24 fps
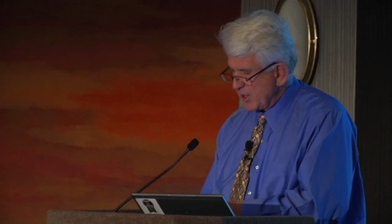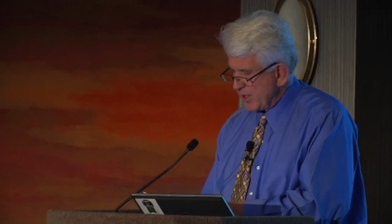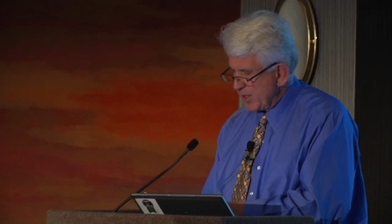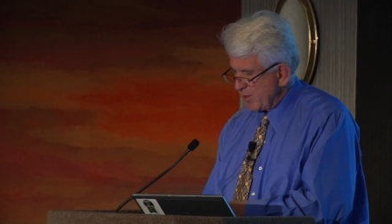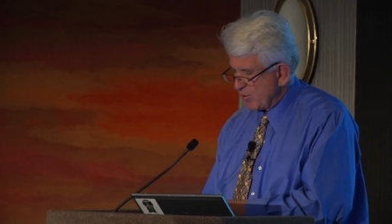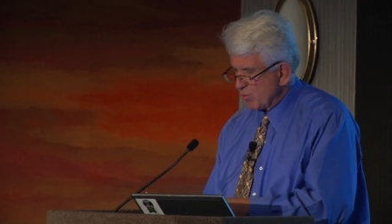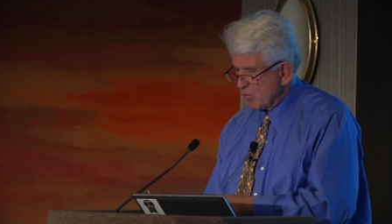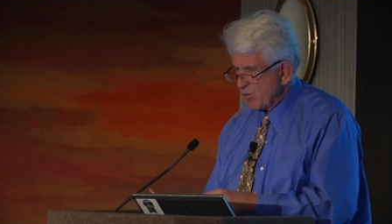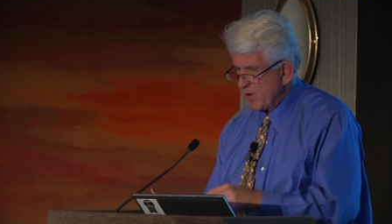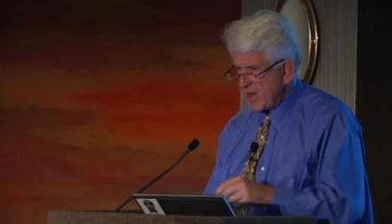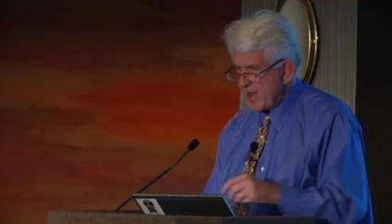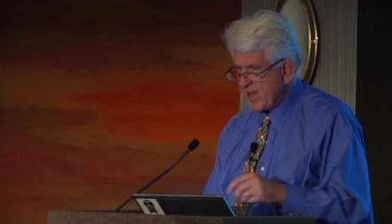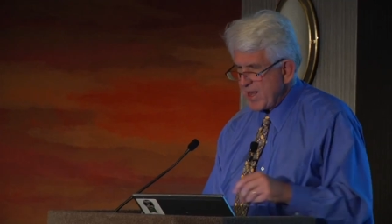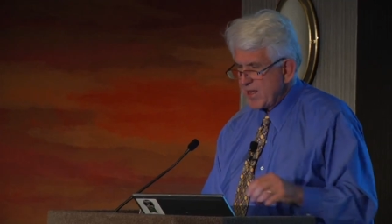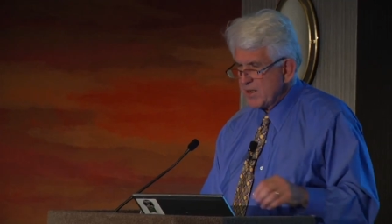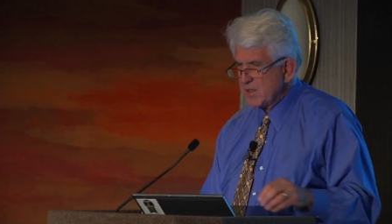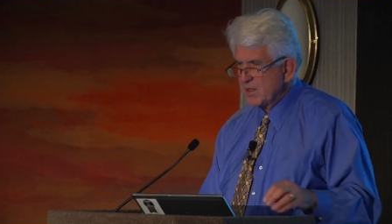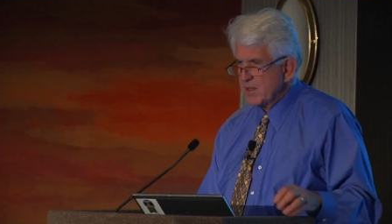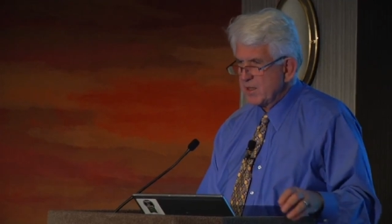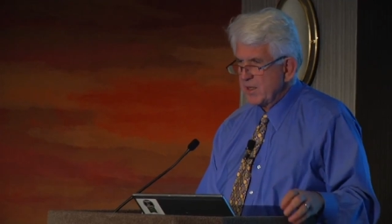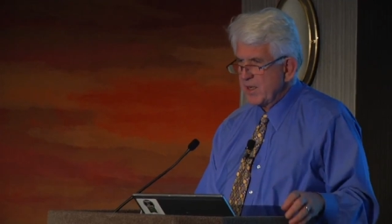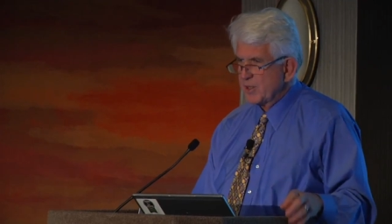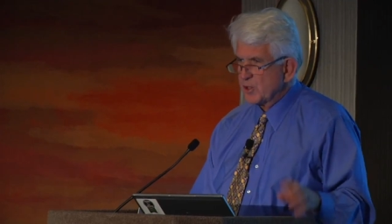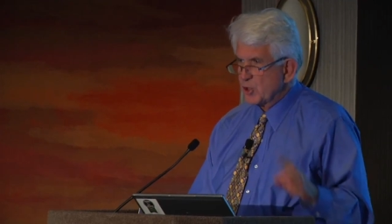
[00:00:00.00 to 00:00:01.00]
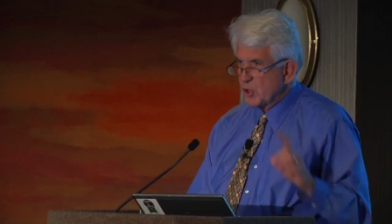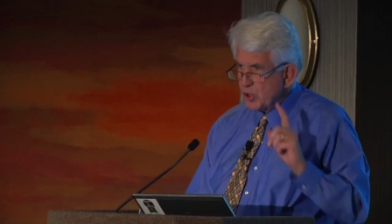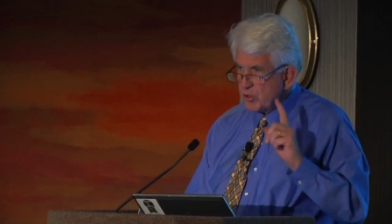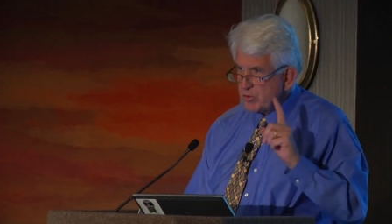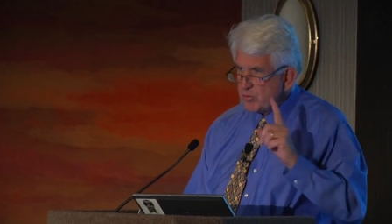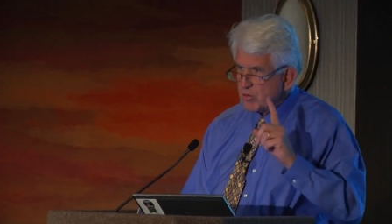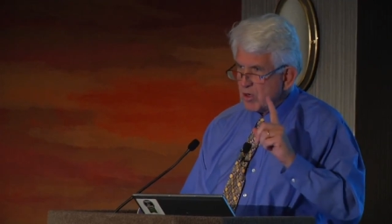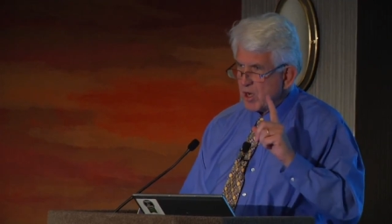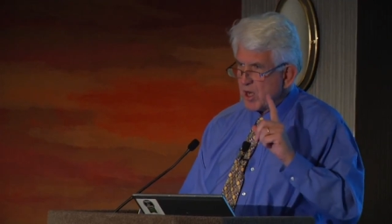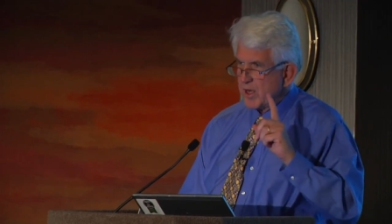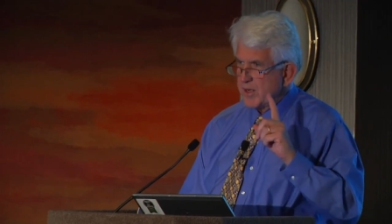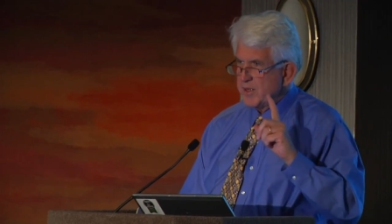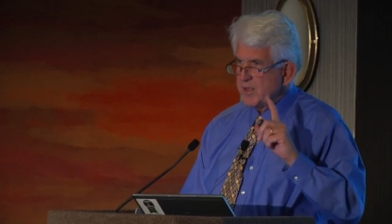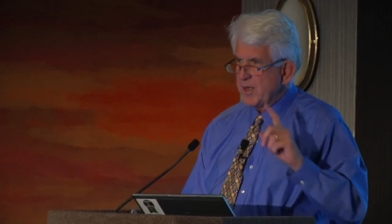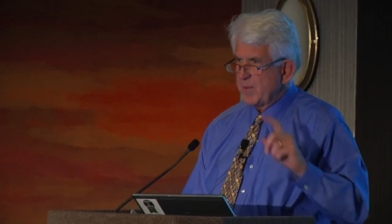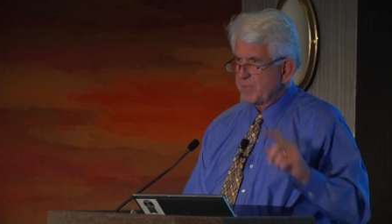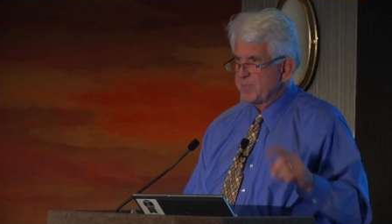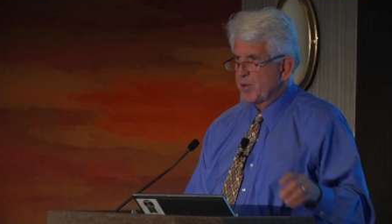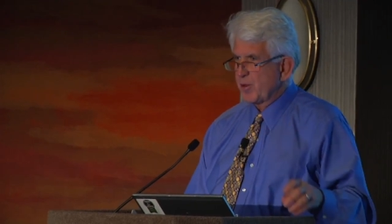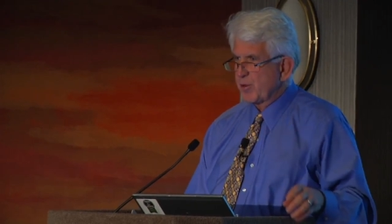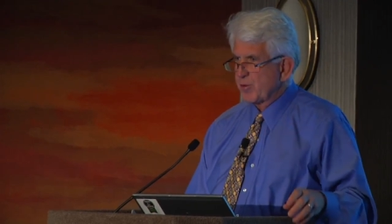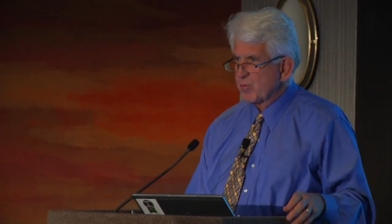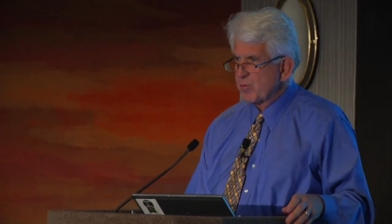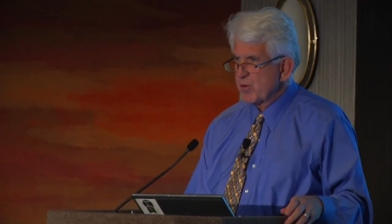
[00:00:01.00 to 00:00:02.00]
It ran, it could run
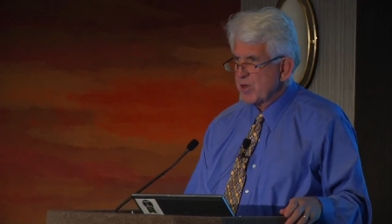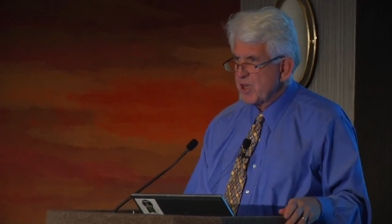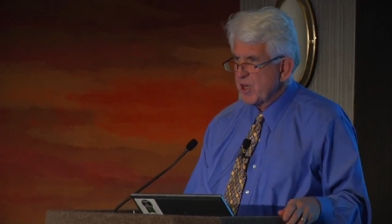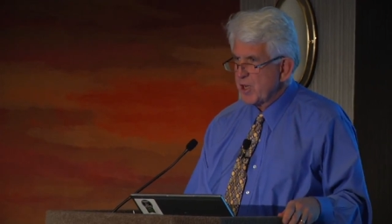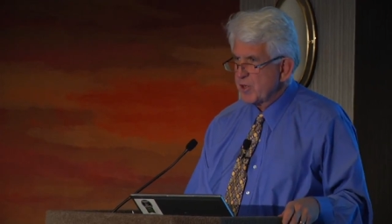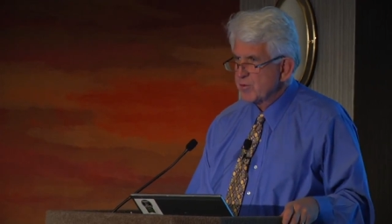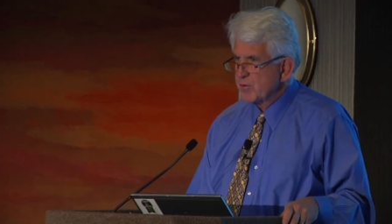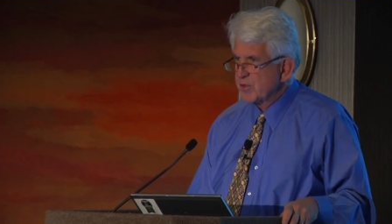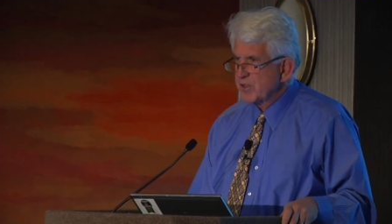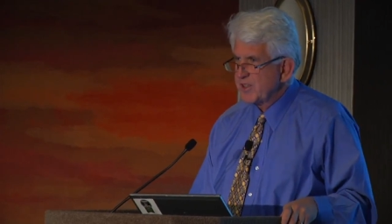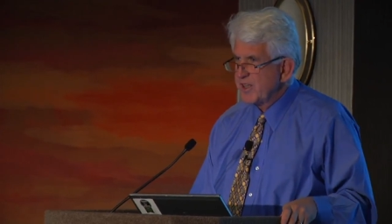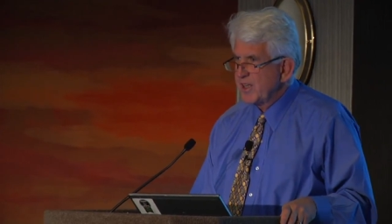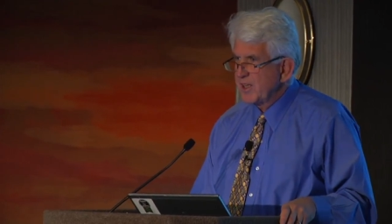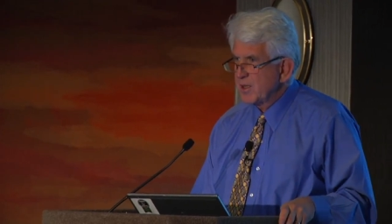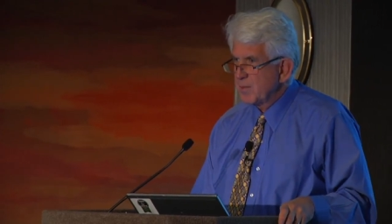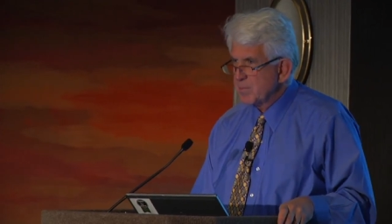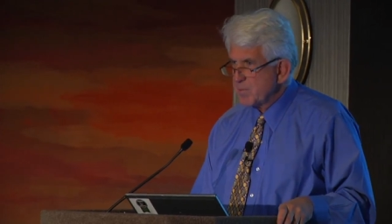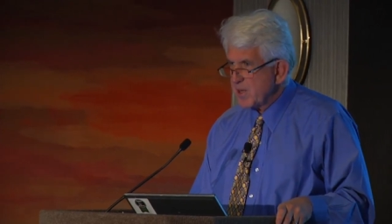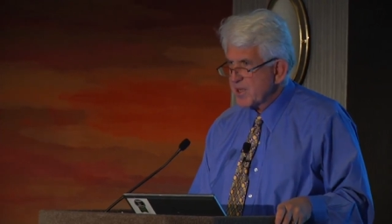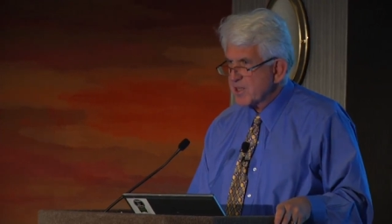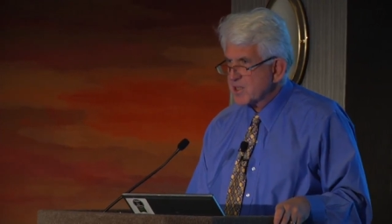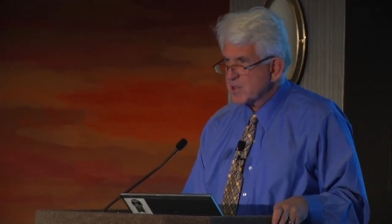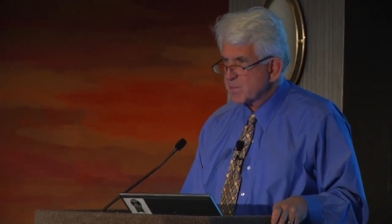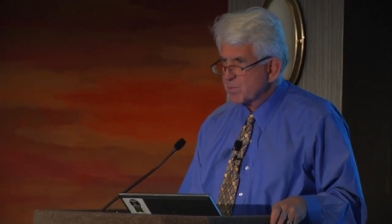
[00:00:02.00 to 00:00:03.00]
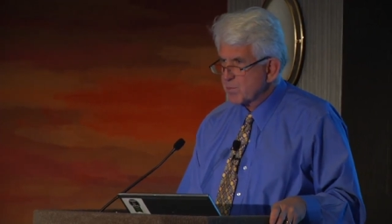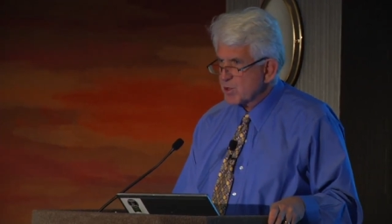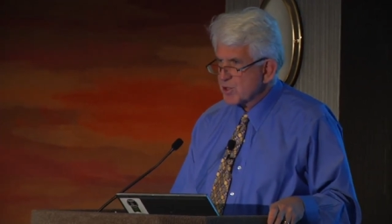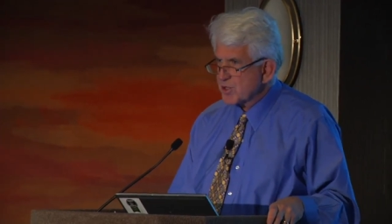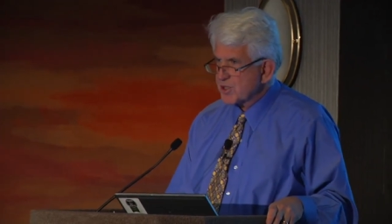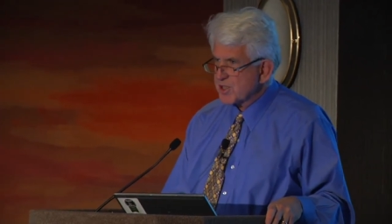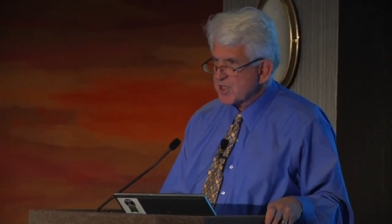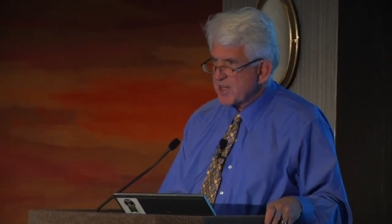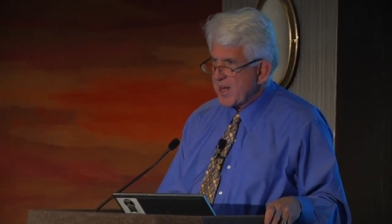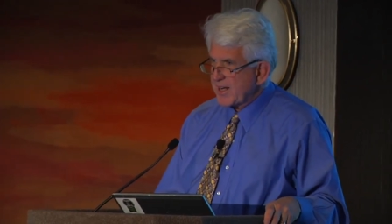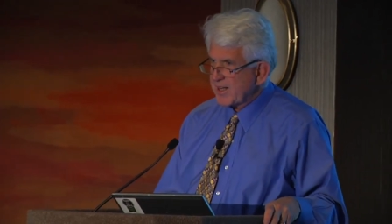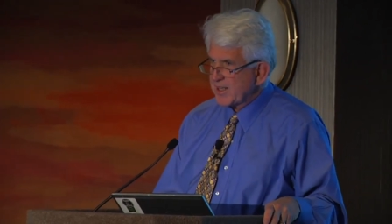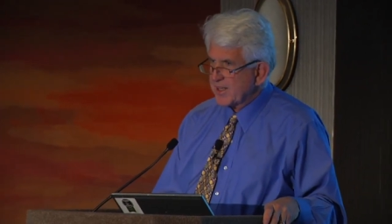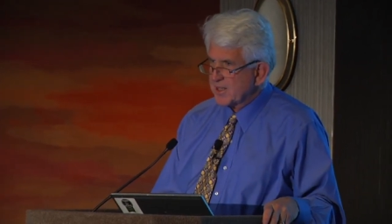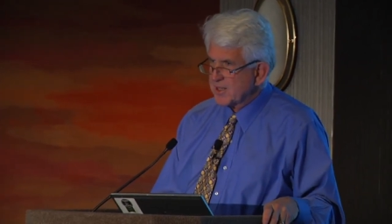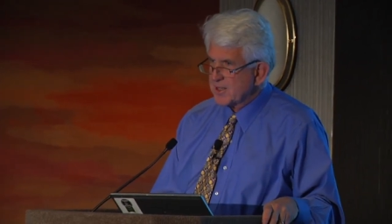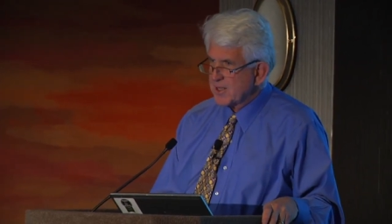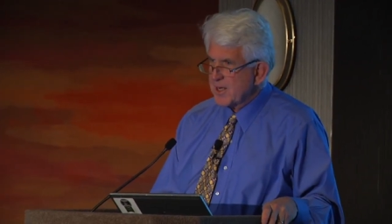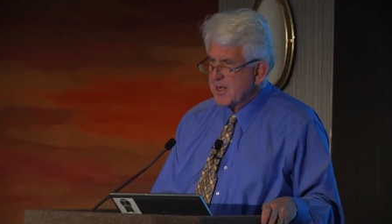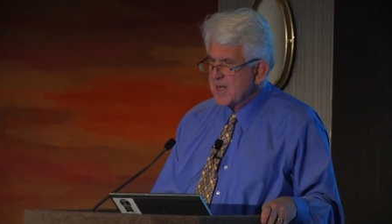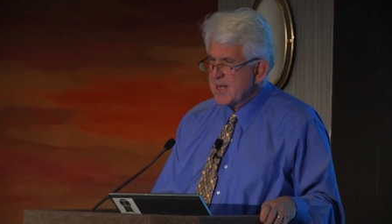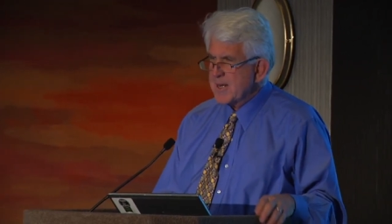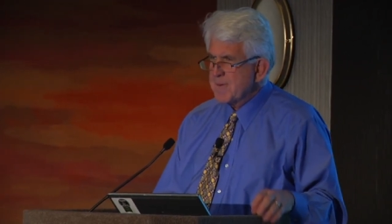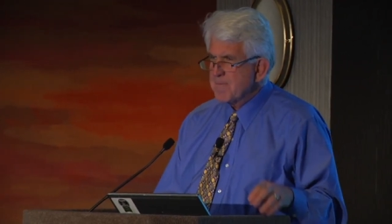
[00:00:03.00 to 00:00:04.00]
up to 300 kilobits per second.